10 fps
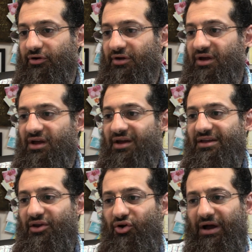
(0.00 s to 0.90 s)
her,
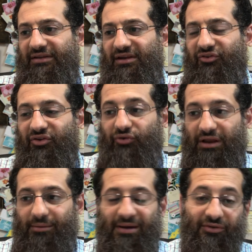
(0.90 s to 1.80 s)
I didn't see
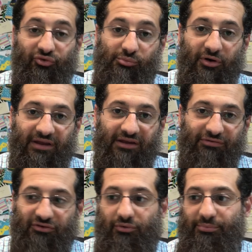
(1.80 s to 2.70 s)
Sulaiman this morning in
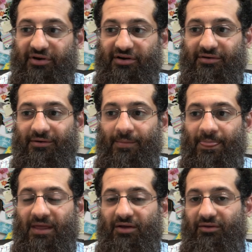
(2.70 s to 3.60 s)
Fajr prayer.
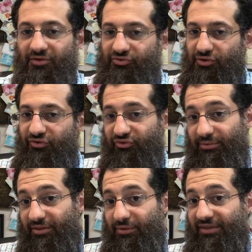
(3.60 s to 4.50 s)
This shows us,
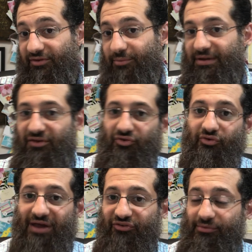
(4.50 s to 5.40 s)
by the way, that companions
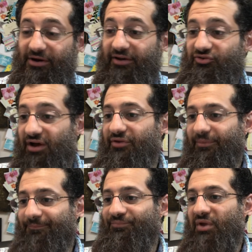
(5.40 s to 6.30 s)
used to ask about each other.
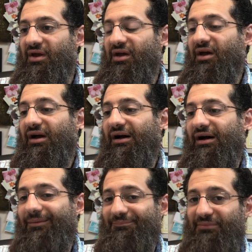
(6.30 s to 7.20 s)

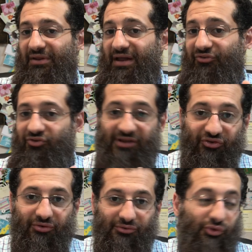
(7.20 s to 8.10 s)
And
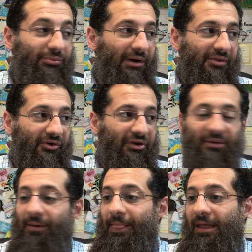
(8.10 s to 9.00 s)
that's true brotherhood.
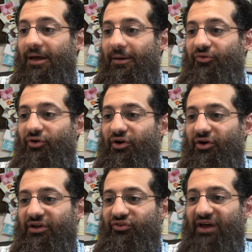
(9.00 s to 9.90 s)

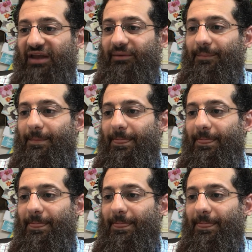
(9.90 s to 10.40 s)
So she said,